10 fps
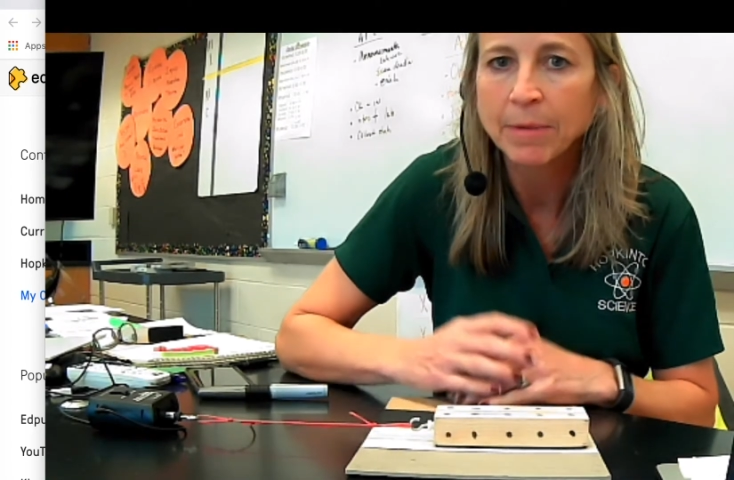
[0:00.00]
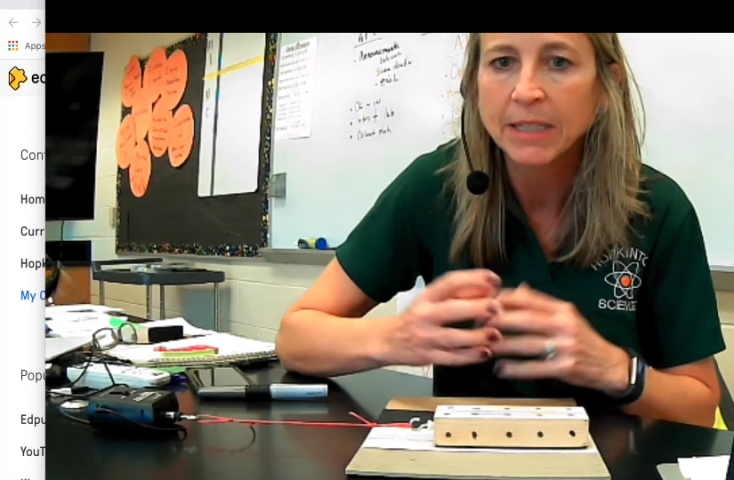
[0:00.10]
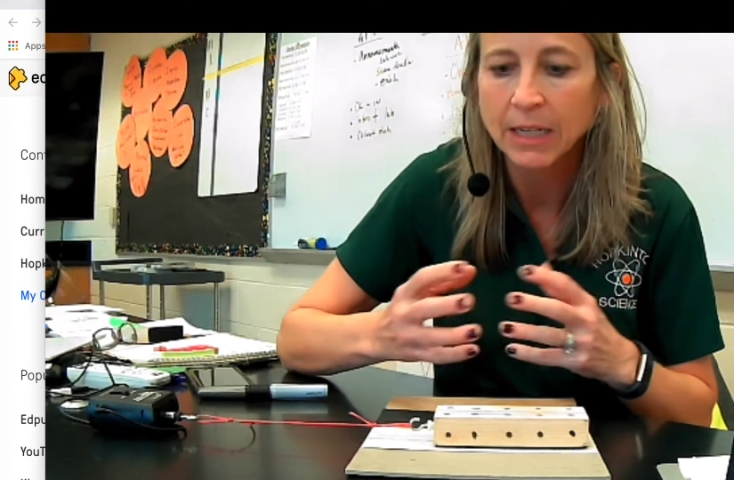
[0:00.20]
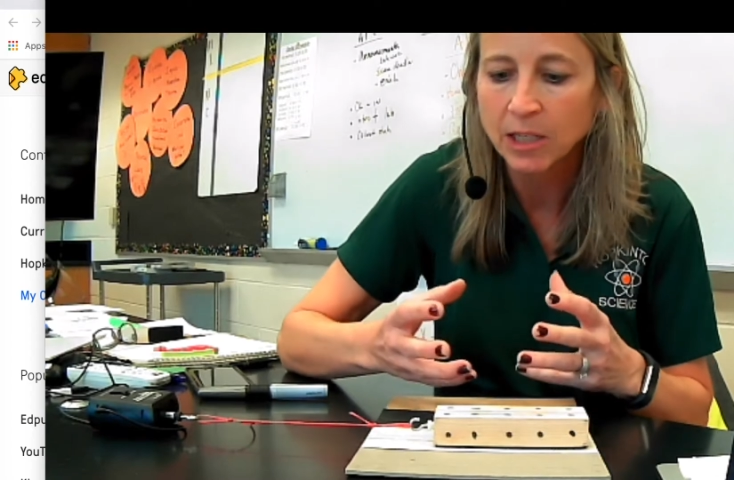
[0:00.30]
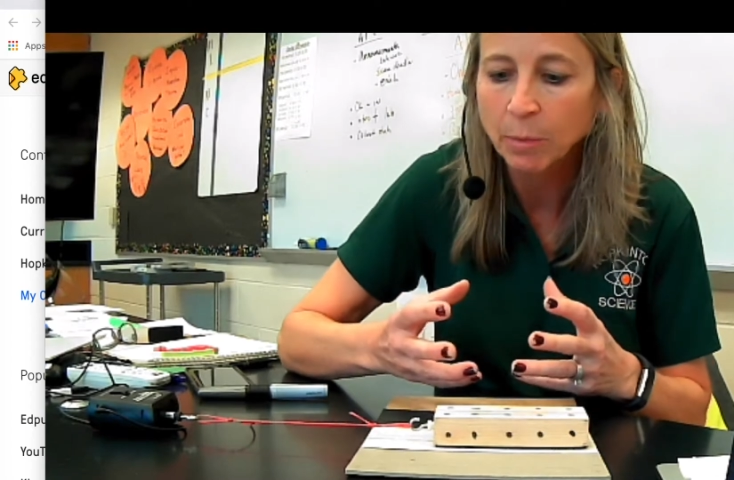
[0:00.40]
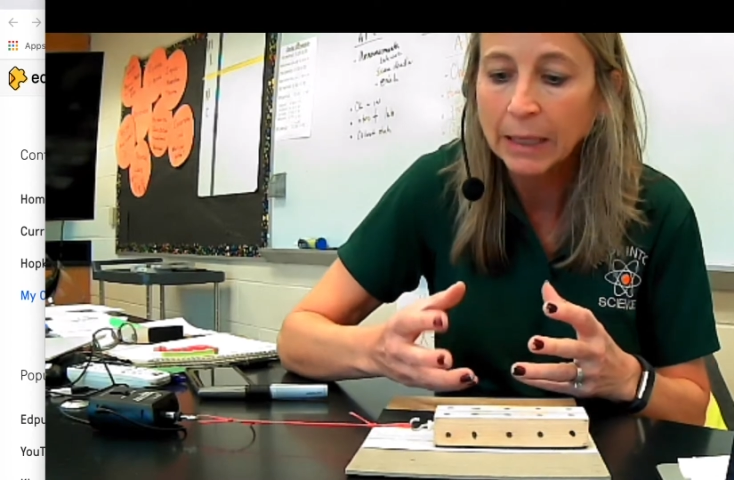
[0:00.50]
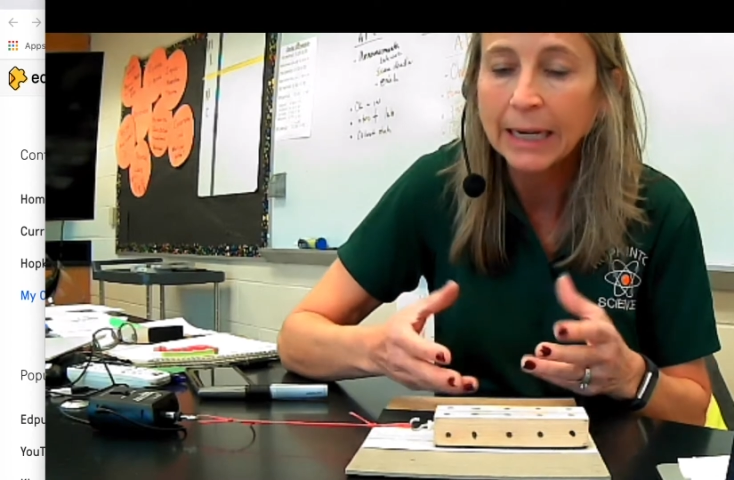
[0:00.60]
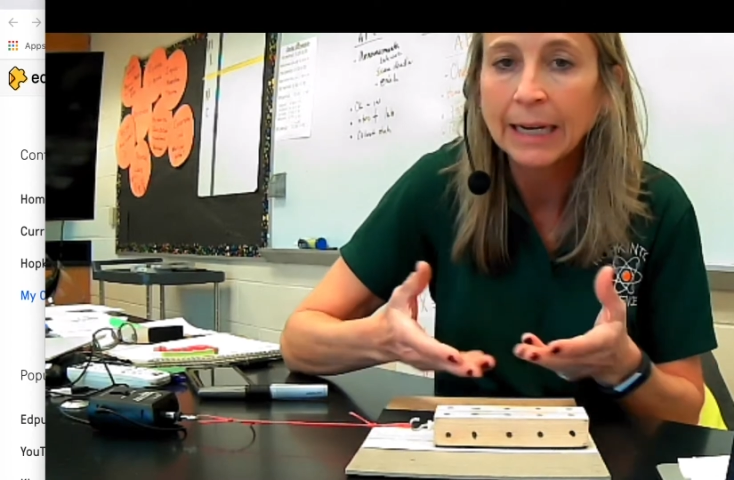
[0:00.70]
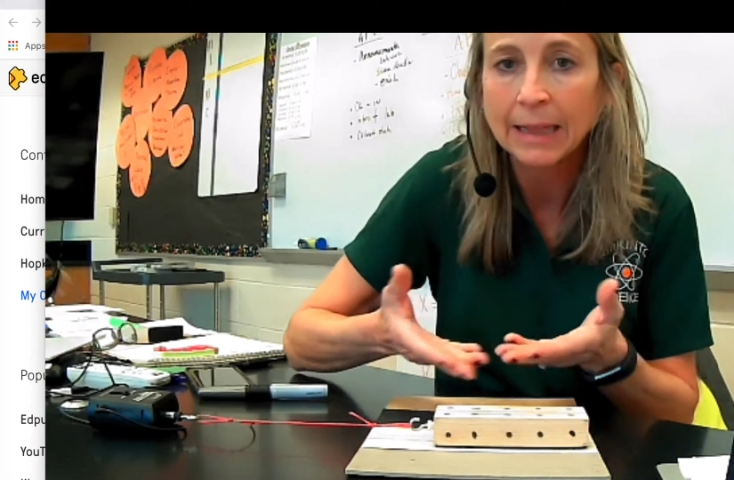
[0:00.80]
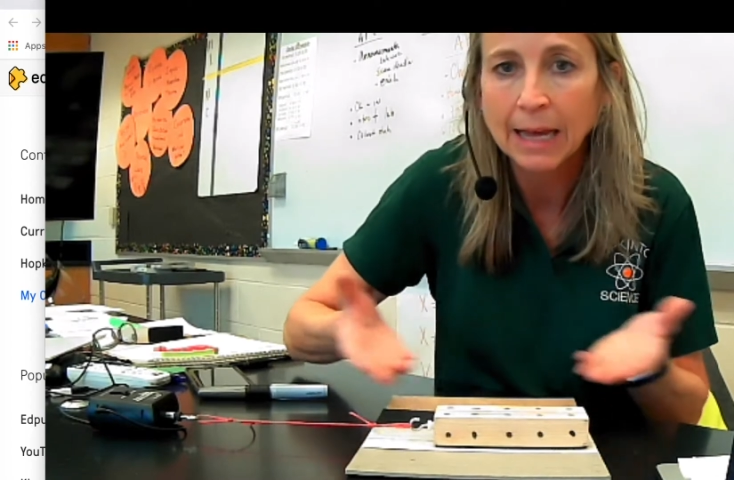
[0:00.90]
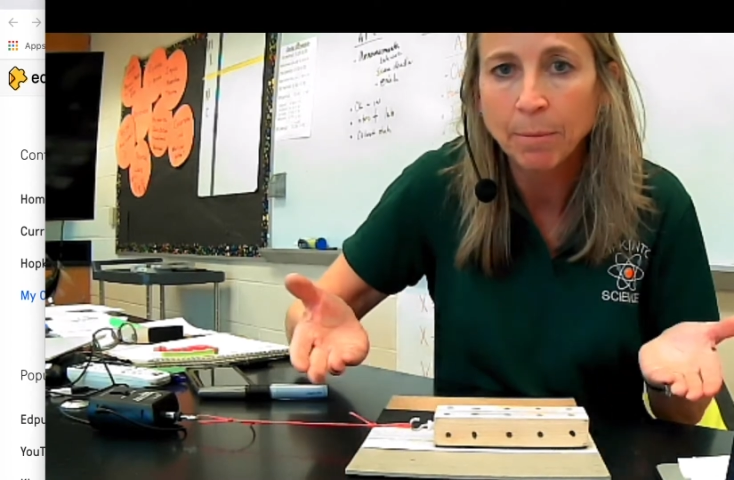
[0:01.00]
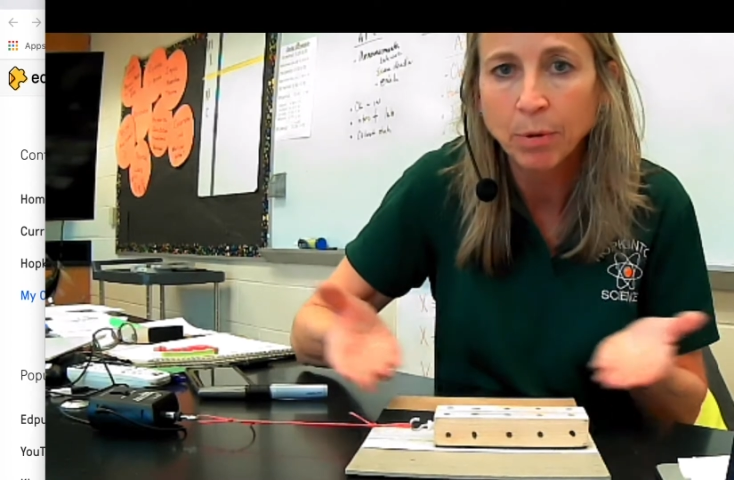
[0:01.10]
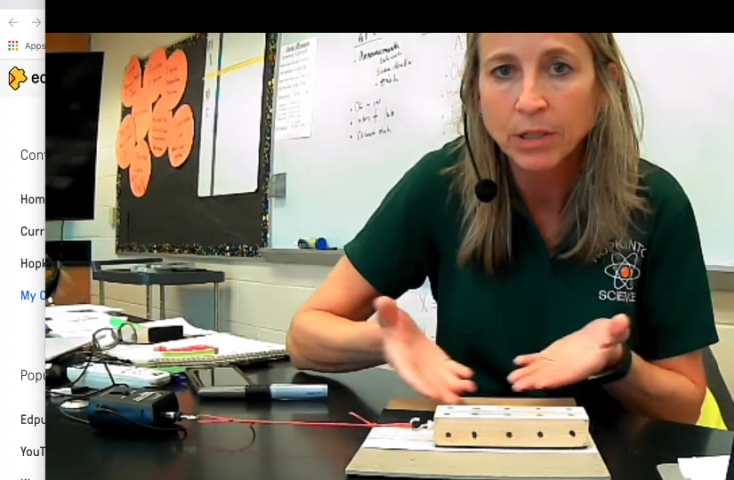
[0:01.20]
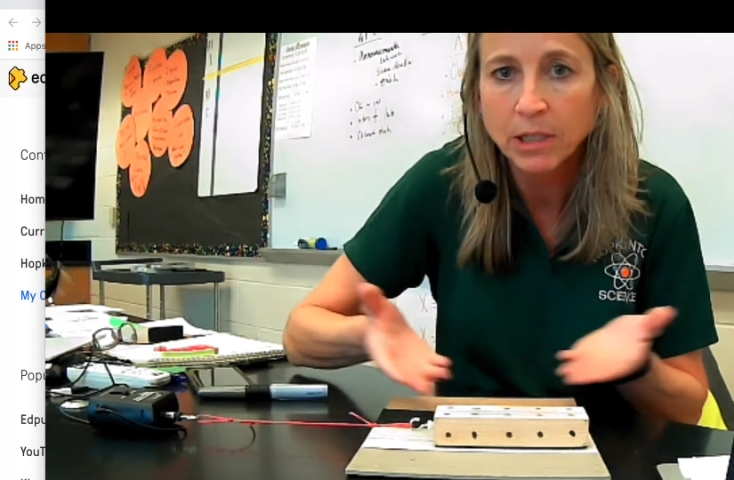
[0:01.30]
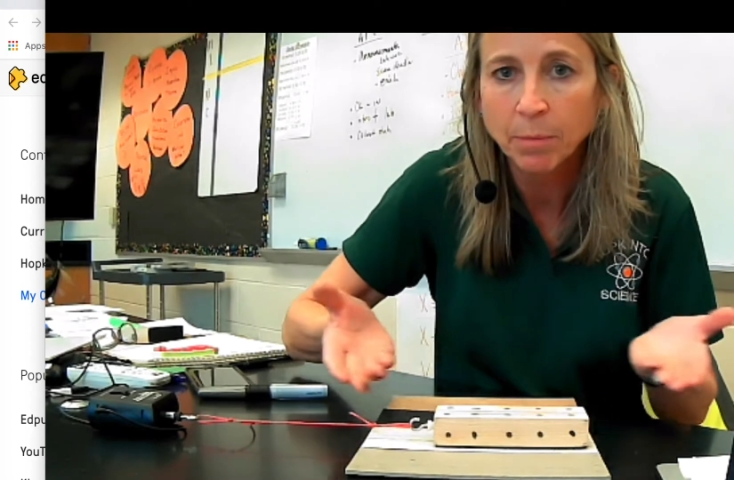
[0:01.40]
is explaining that
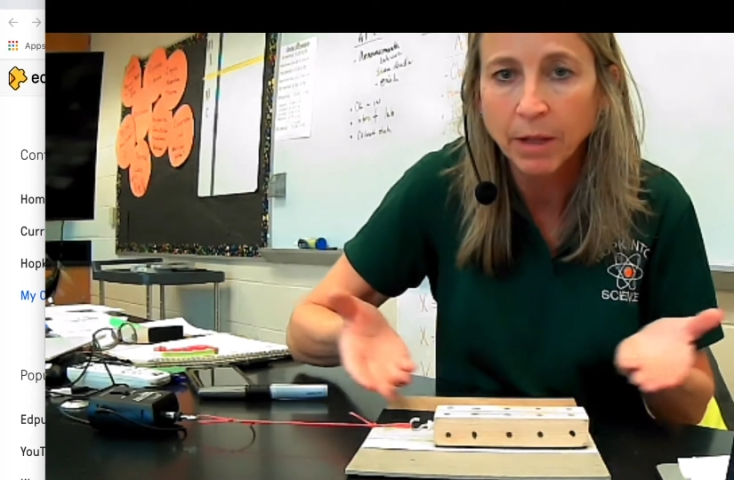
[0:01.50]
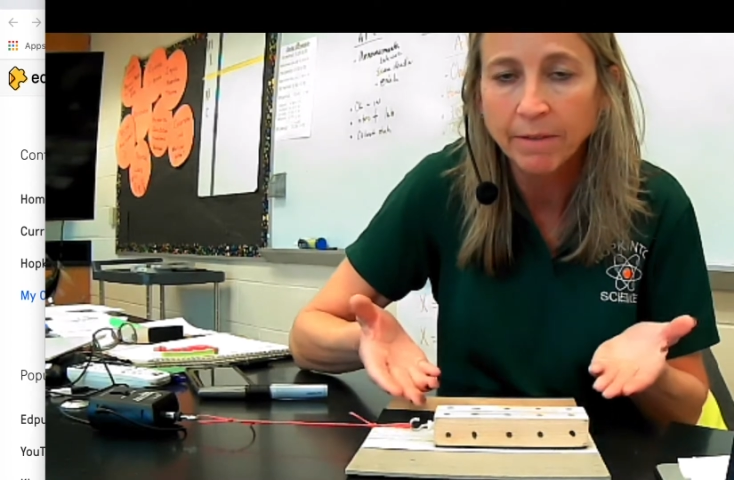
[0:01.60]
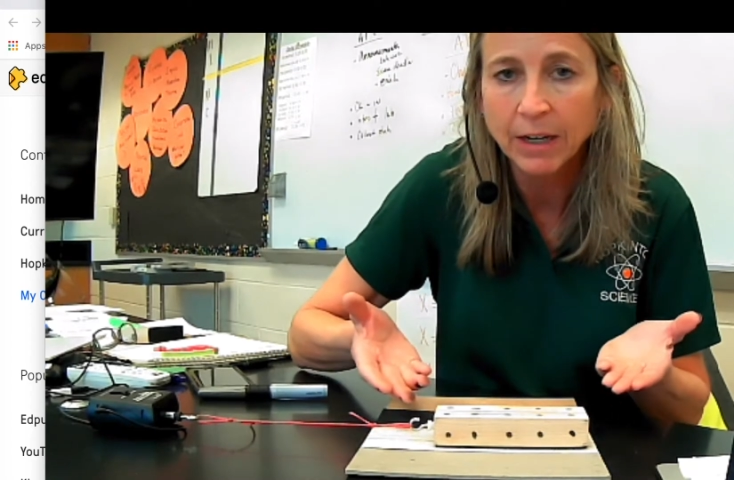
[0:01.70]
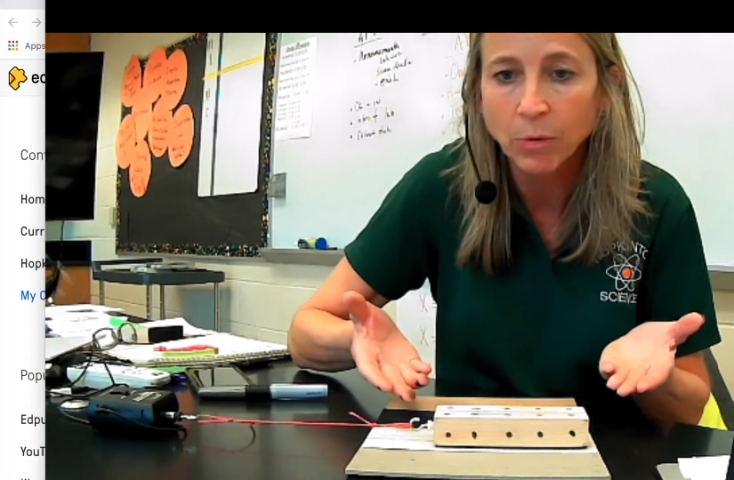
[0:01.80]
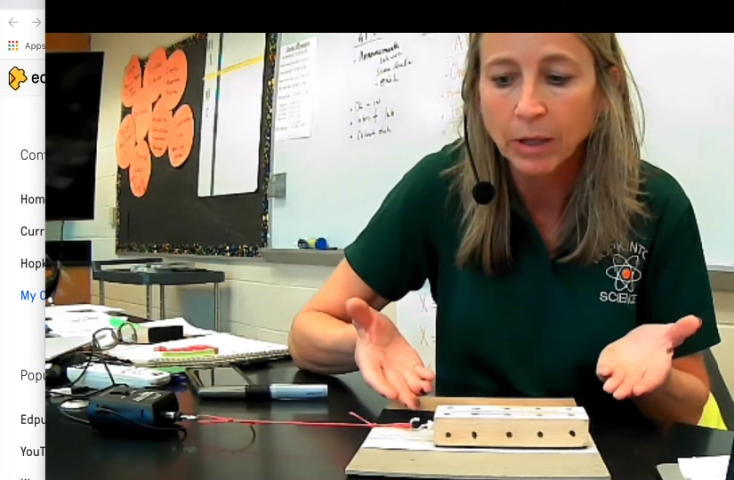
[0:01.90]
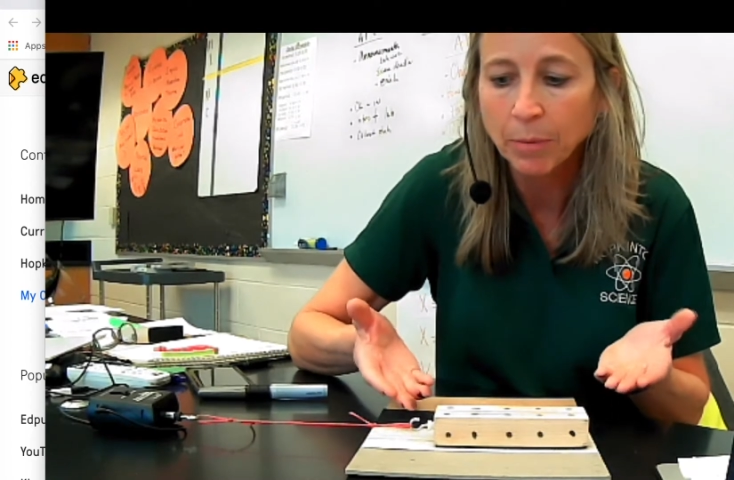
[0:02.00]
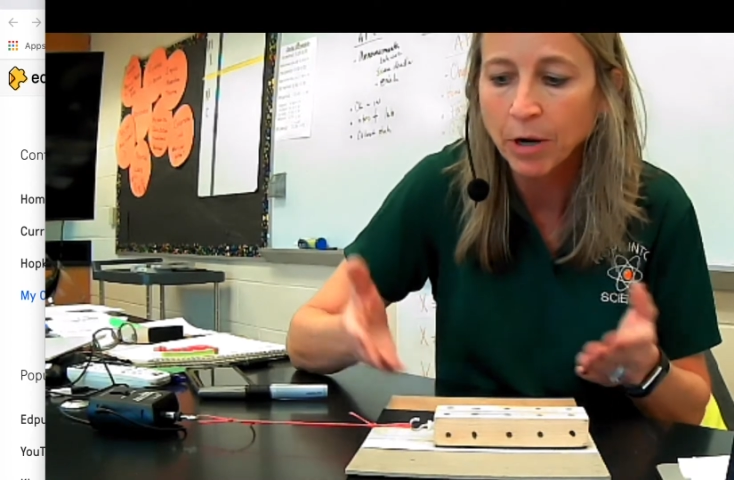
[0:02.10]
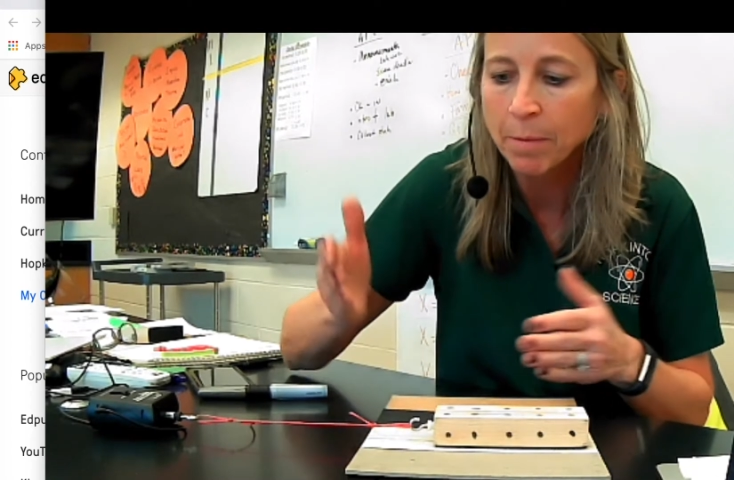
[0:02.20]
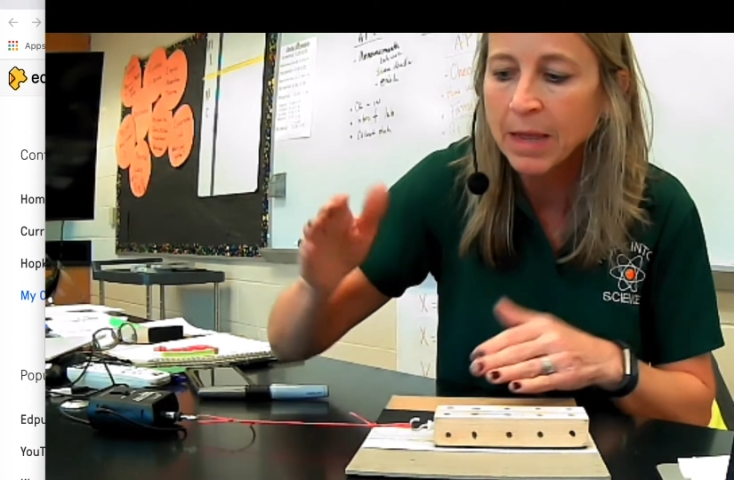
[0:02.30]
principle of equilibrium